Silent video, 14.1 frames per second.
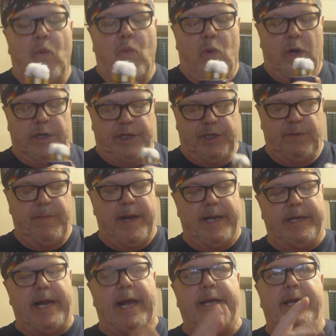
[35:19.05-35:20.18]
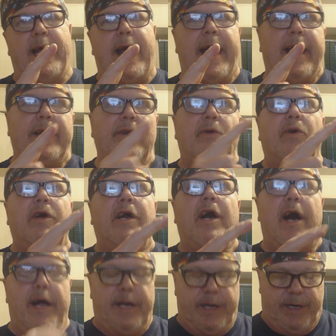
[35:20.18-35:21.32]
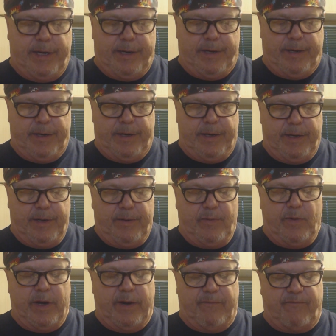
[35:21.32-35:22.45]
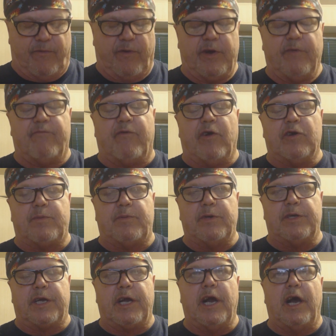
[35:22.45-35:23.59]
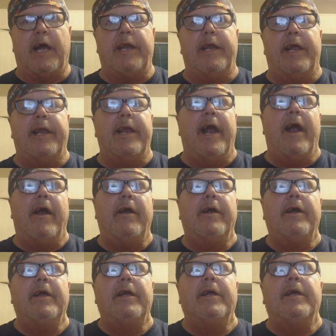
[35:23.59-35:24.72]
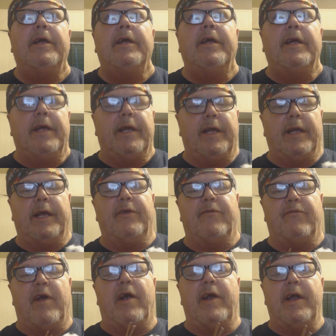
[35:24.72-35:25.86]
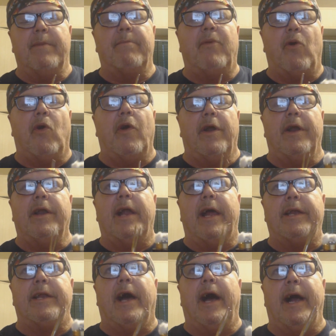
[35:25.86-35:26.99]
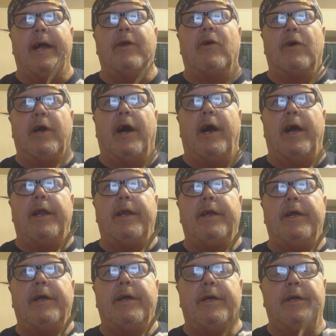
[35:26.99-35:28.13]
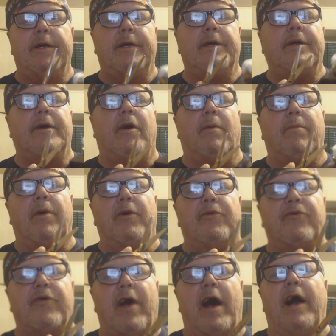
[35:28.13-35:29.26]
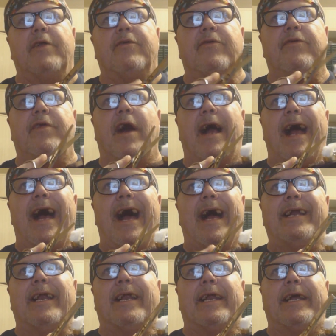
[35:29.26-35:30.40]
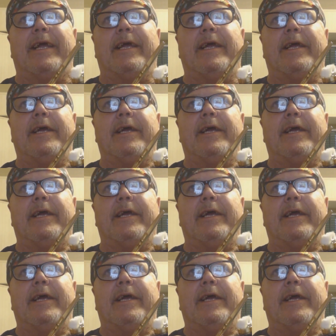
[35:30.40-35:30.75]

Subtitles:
Once you make that diagonal cut, when you first put the cotton in there, is very important, that diagonal cut on both sides, diagonally.